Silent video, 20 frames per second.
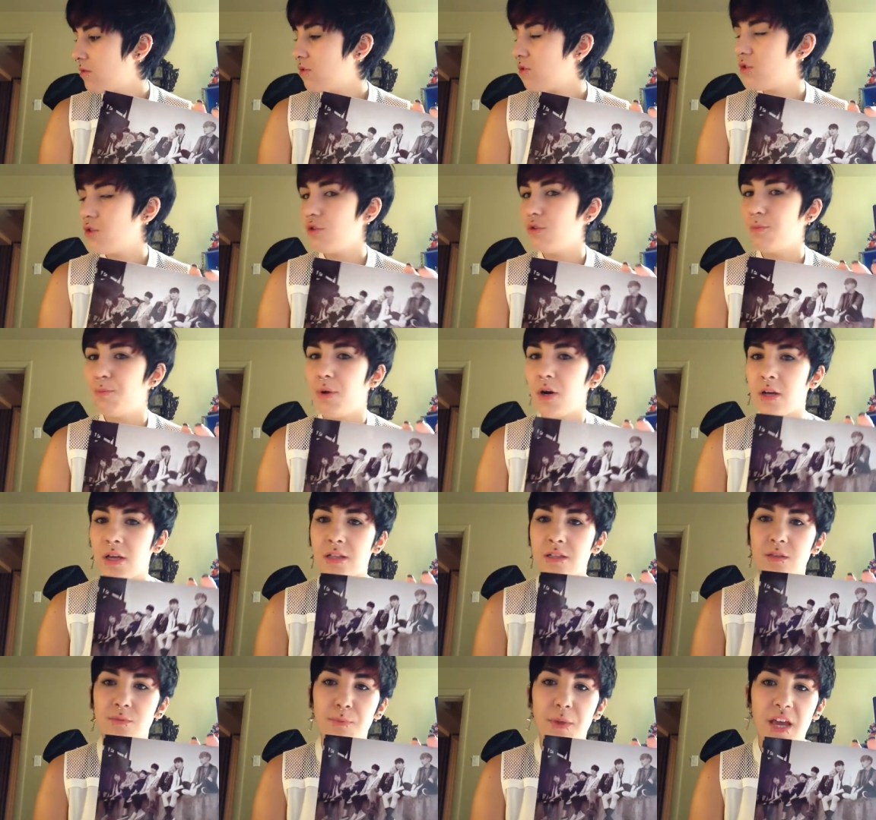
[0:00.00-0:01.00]
2
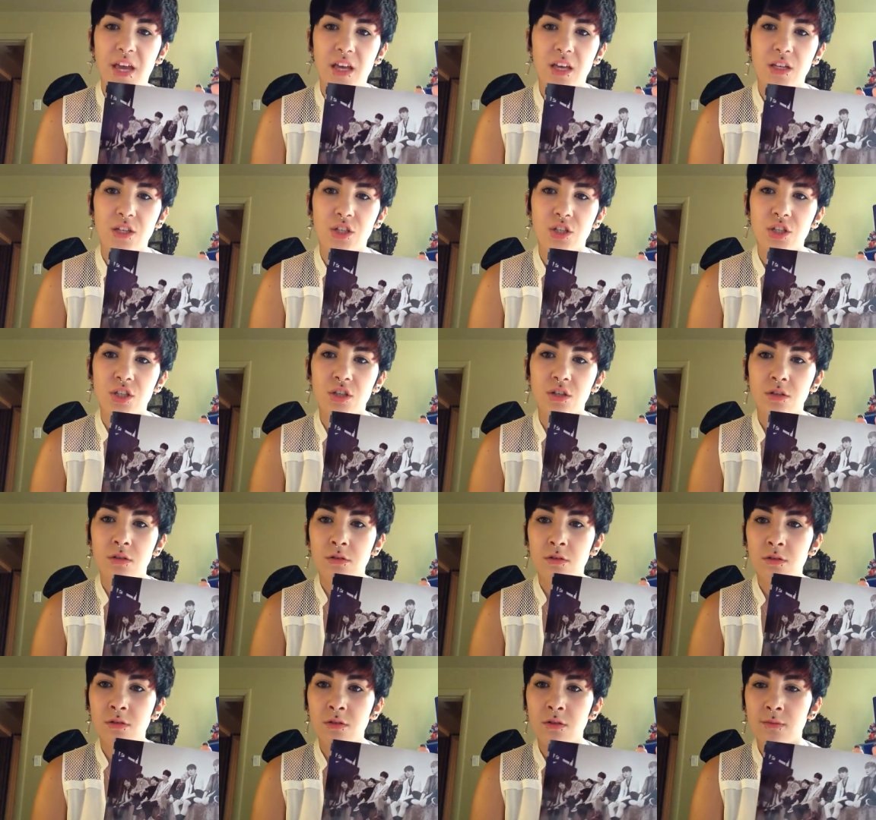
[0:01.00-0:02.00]
pockets page.
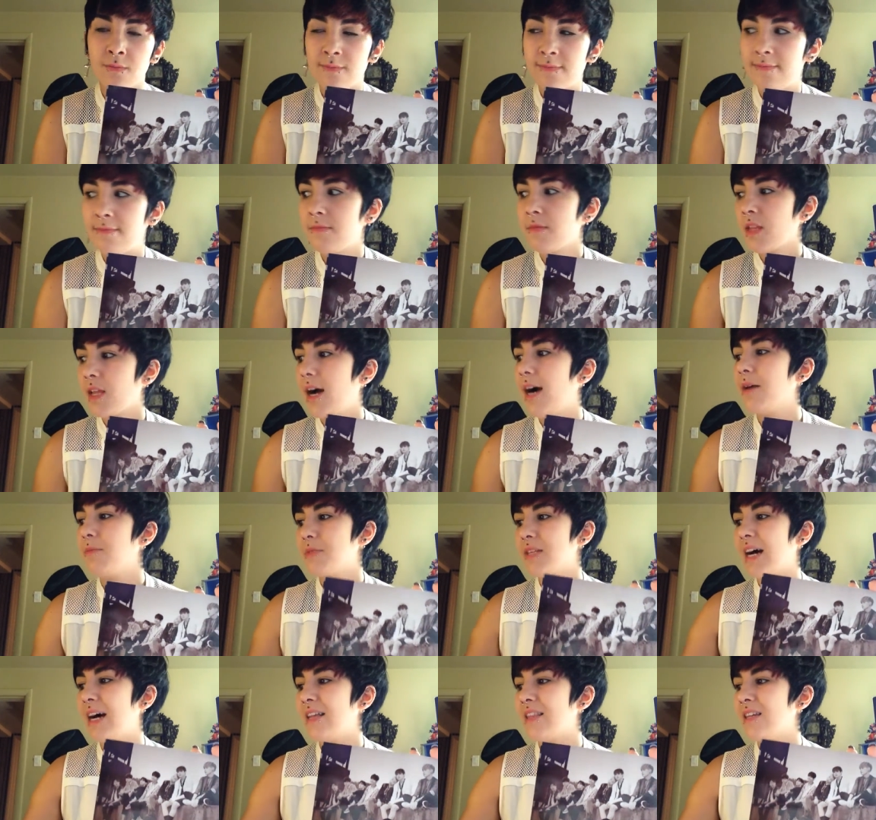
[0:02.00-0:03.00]
I'm
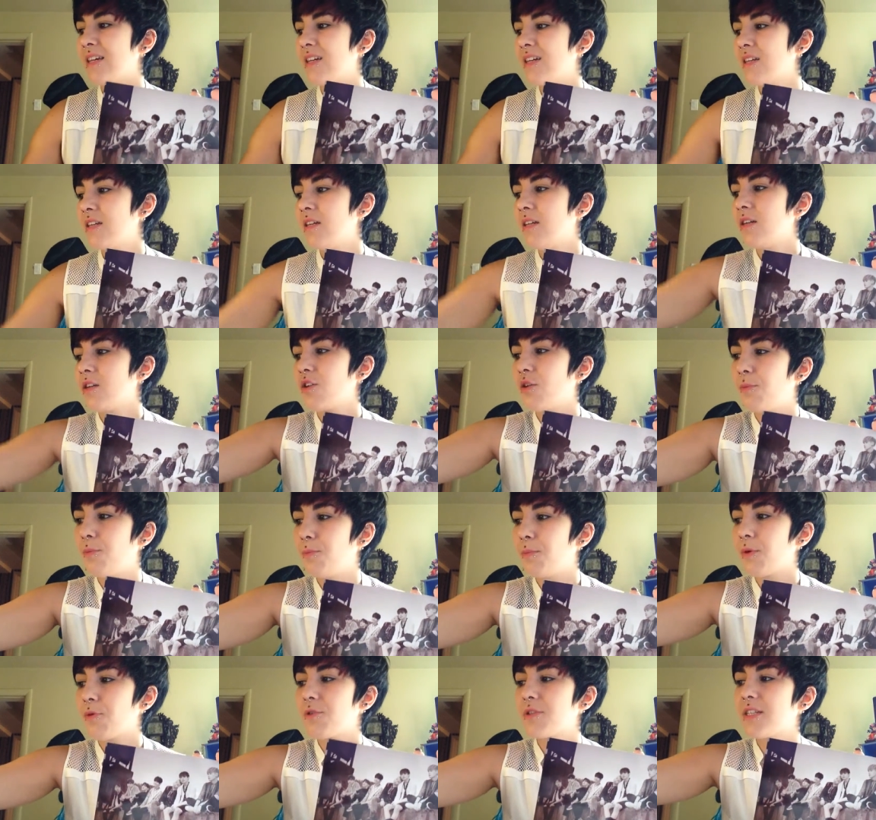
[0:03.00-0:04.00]
sad.
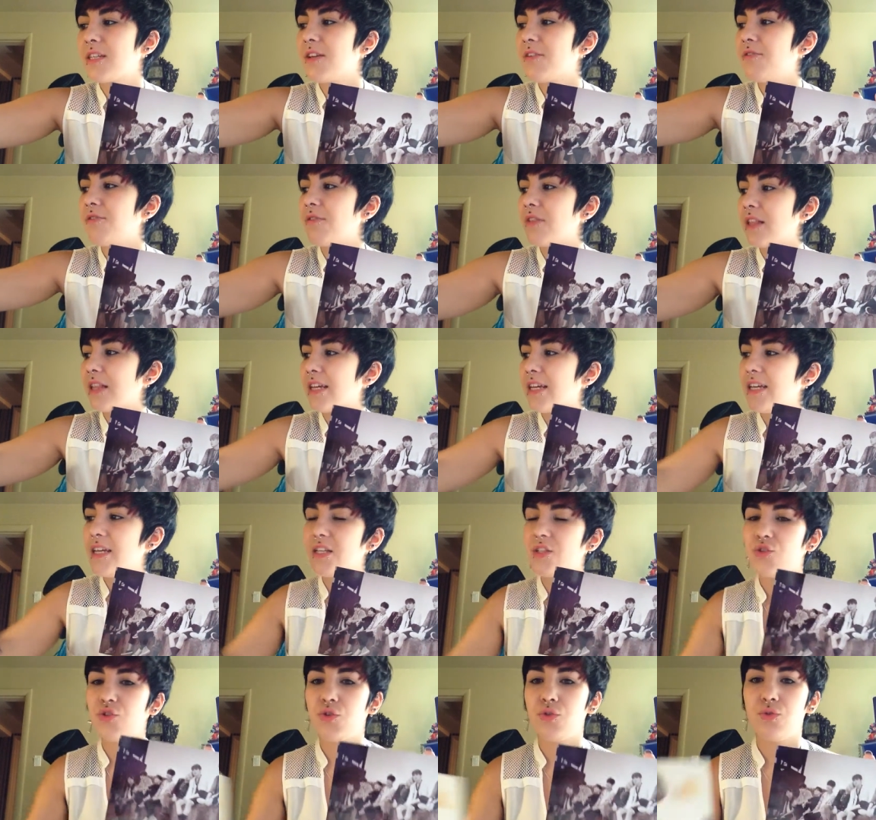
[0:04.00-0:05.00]

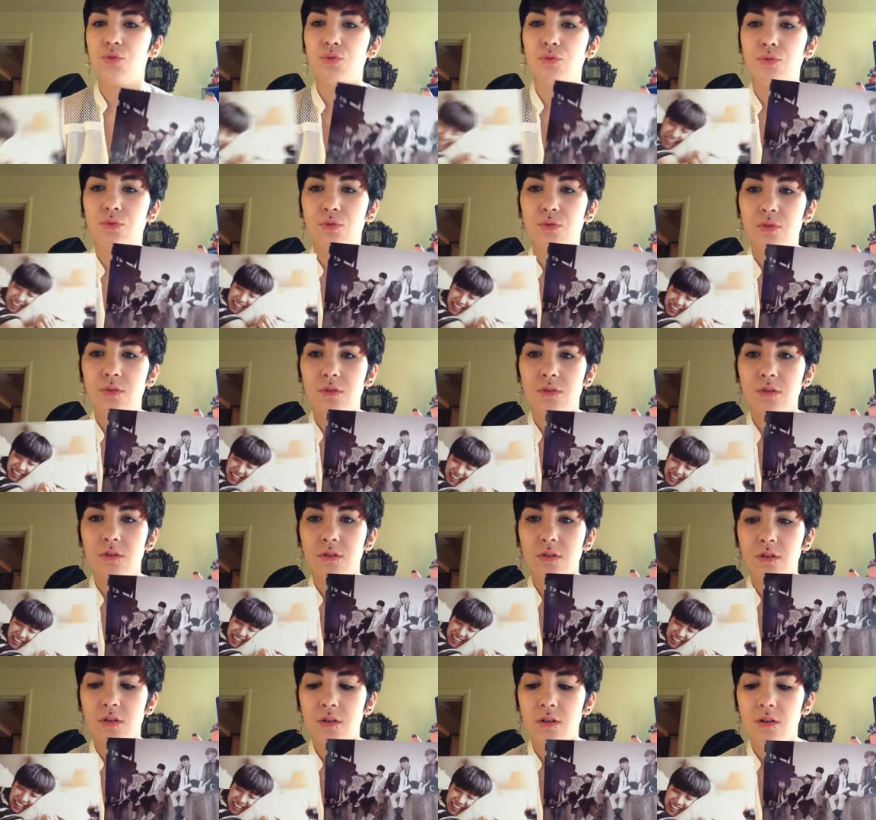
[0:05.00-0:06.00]
Comparatively to
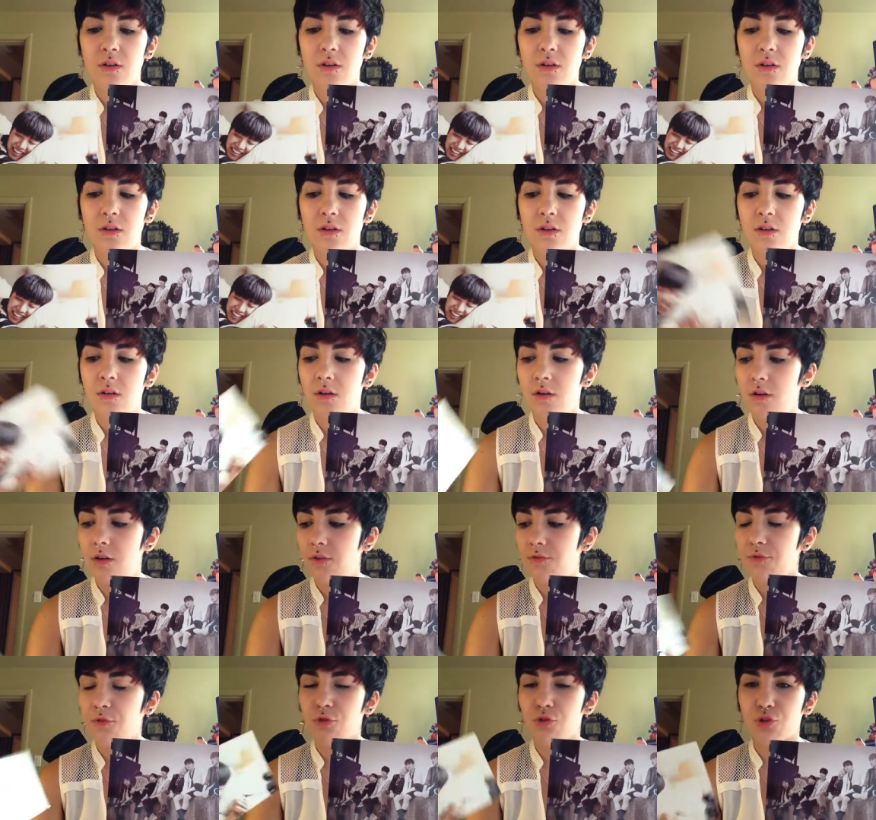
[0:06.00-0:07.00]

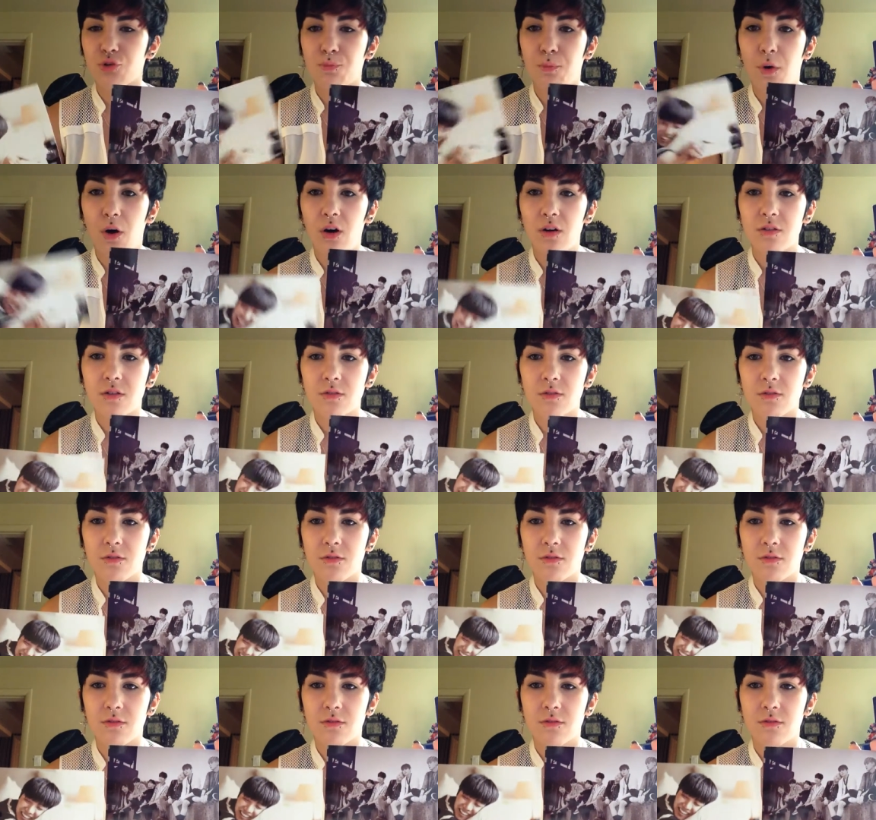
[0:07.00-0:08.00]
first
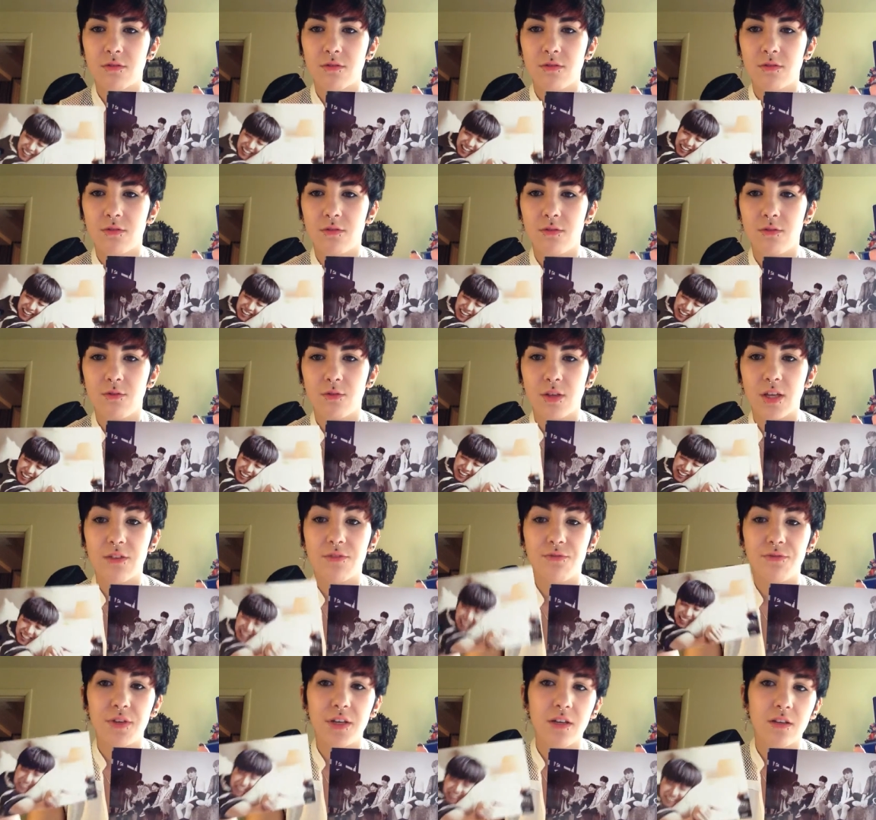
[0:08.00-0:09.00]
Monster, who can
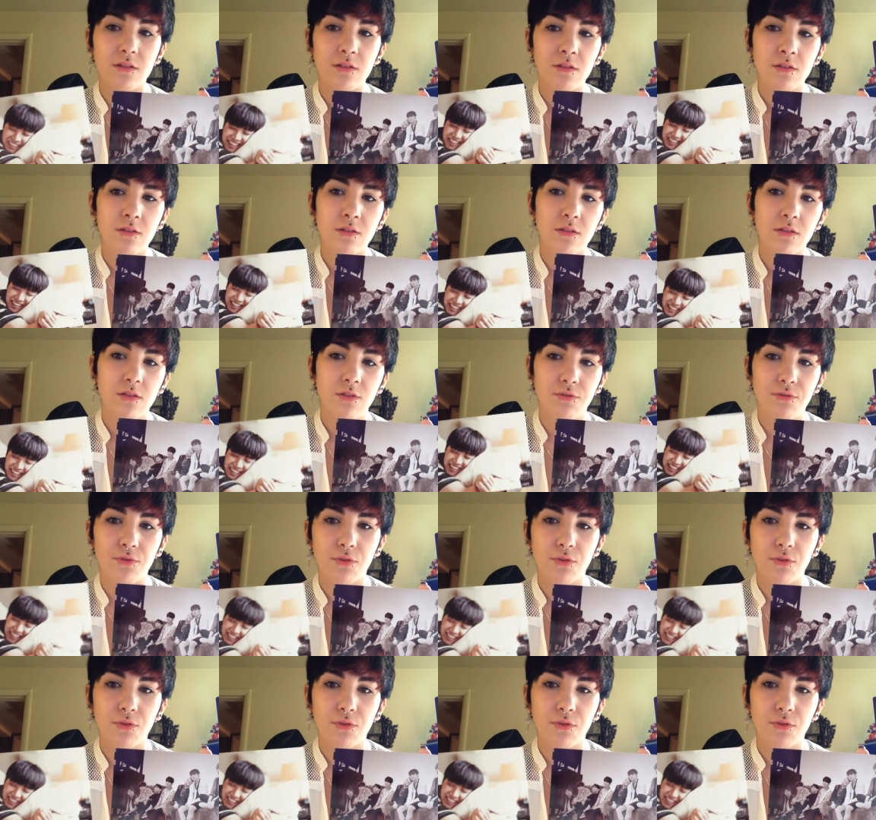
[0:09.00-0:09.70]
fit in